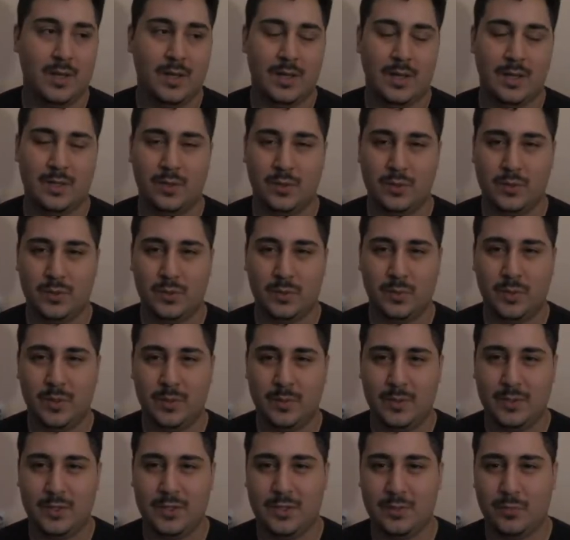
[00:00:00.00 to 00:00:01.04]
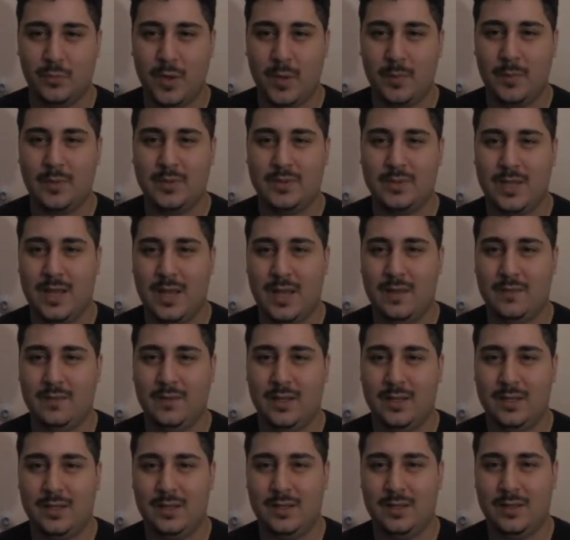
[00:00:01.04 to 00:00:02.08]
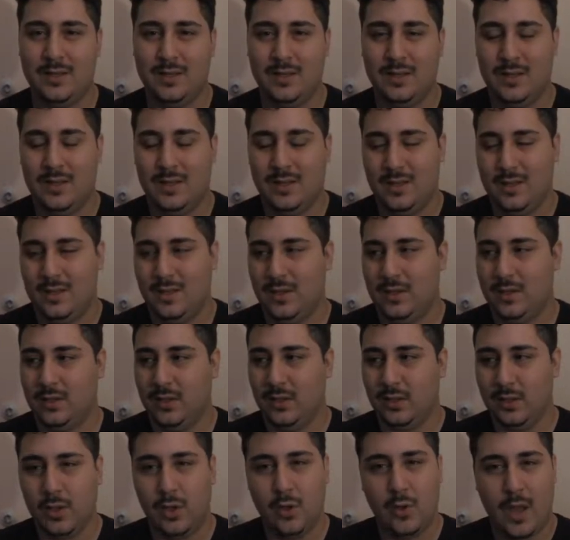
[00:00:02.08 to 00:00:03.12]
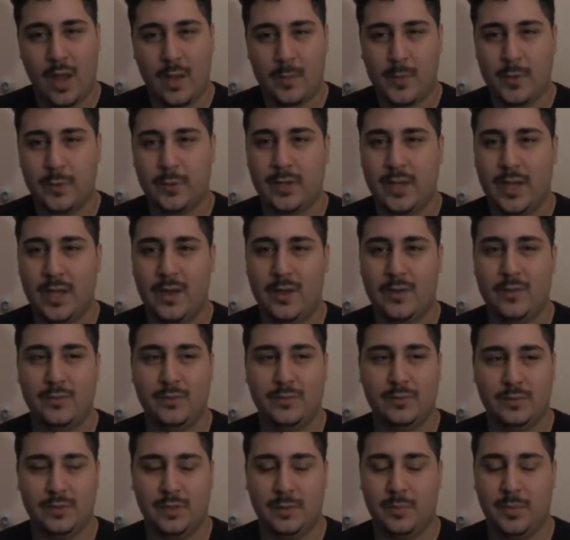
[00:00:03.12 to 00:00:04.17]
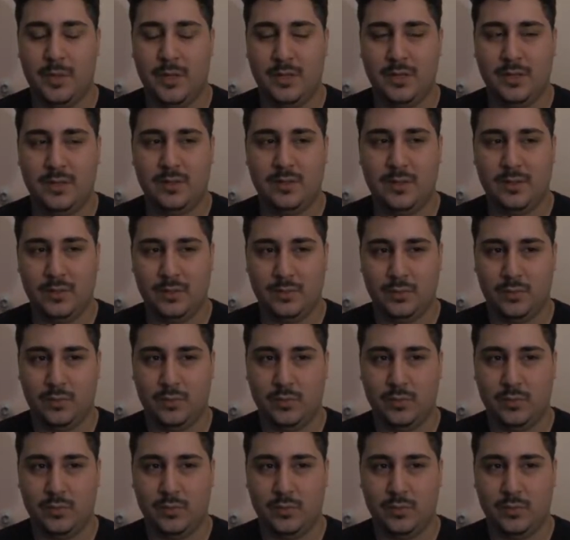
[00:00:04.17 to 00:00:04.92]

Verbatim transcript: And also, pretty much weapons that have like a low ammo count, depending on